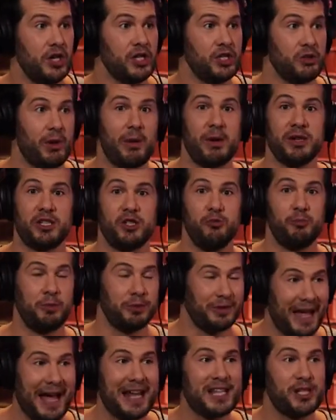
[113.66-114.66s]
Yeah. So I went to
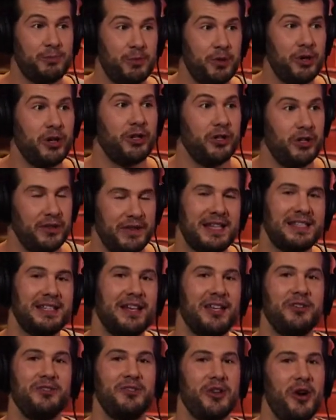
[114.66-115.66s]
Plattsburgh. That's
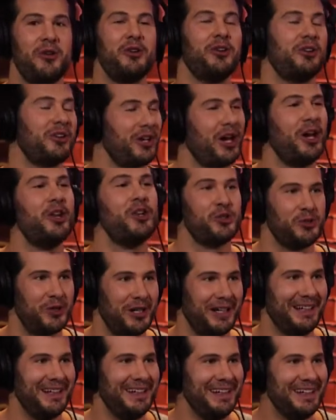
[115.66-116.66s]
how you know your
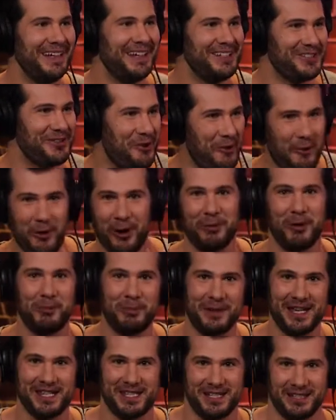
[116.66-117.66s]
country is a horrible
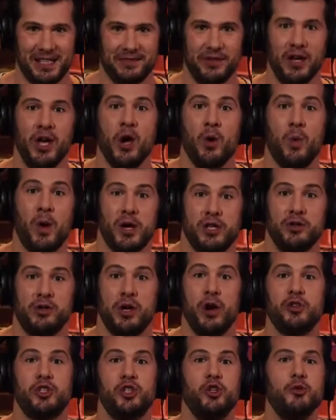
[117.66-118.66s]
place to live. When you
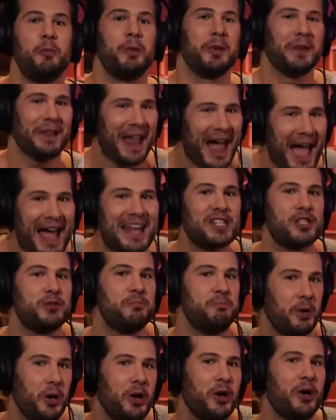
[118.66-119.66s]
go to
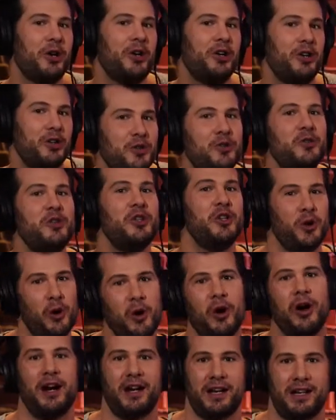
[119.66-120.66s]
Plattsburgh, New
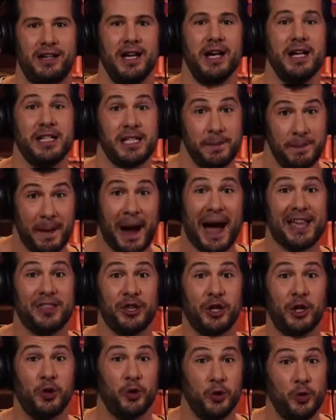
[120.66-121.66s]
York to buy
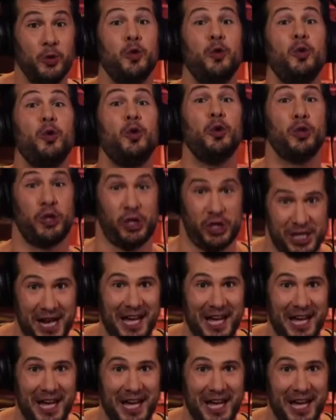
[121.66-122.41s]
the cool